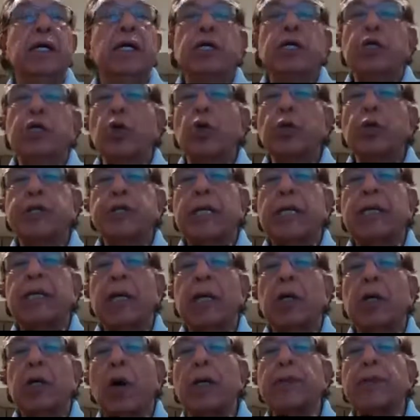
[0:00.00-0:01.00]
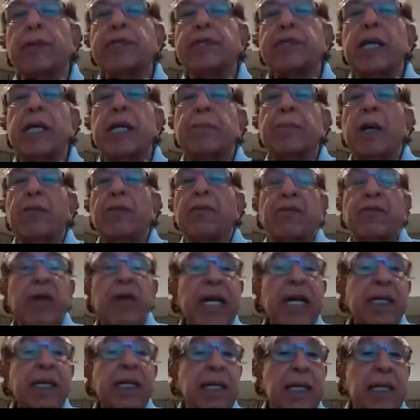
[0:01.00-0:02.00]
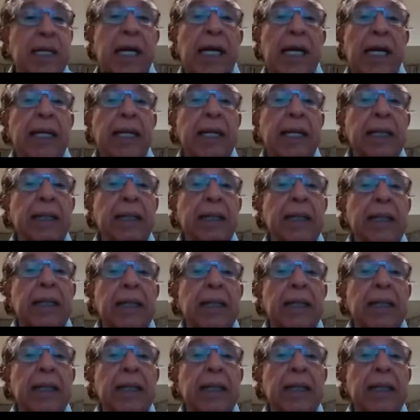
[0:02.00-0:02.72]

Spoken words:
using the concept of ikigai,